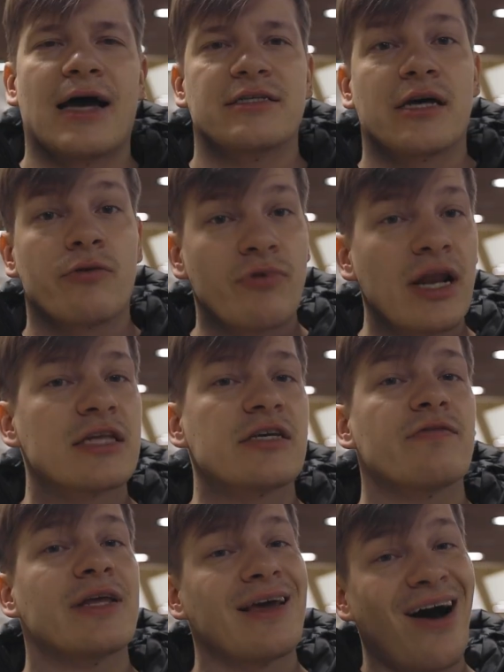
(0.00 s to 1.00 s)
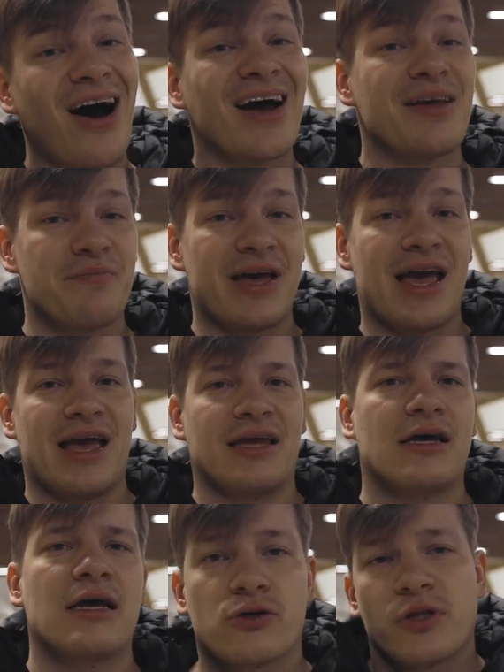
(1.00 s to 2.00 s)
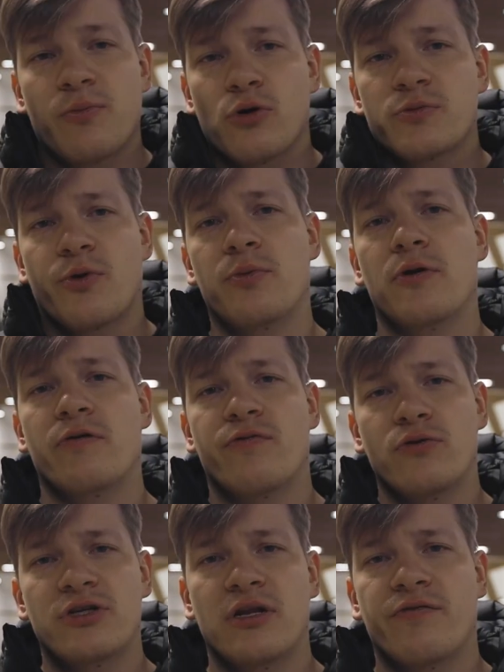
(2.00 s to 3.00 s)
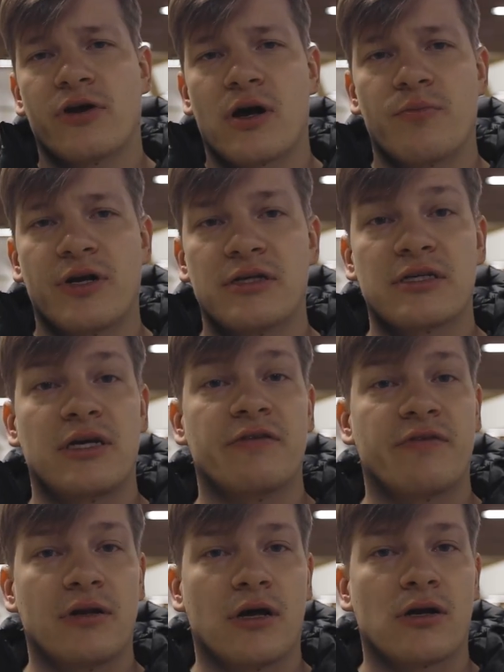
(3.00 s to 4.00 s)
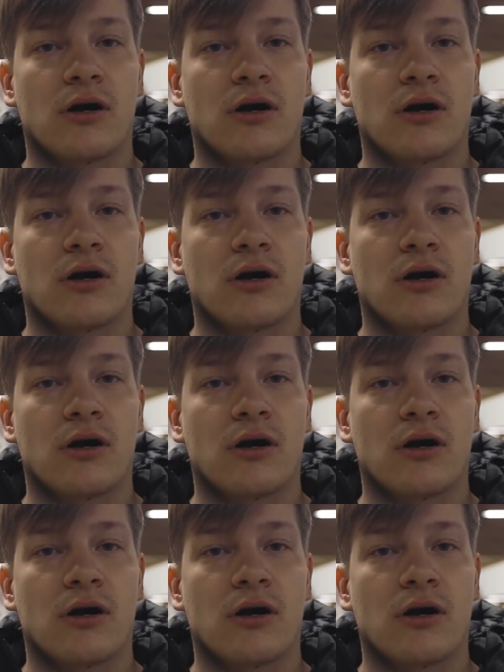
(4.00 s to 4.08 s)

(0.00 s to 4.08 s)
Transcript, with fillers: and uh, relatively high pay. So the most popular food delivery companies in Finland